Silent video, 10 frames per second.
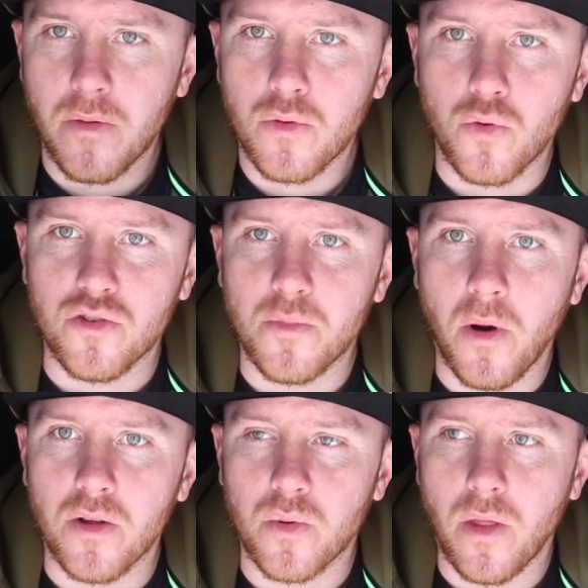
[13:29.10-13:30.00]
Good
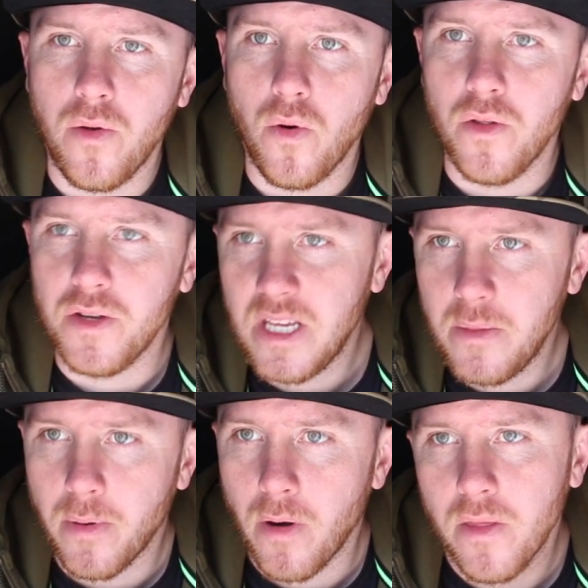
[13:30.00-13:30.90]
spots, what I thought, the
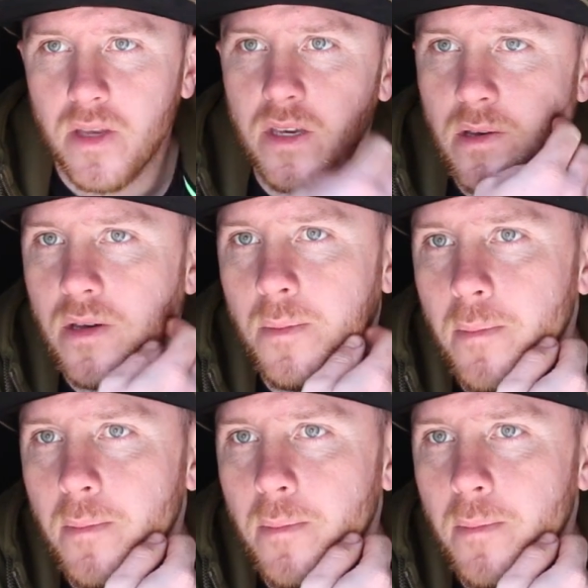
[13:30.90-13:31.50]
deeper on the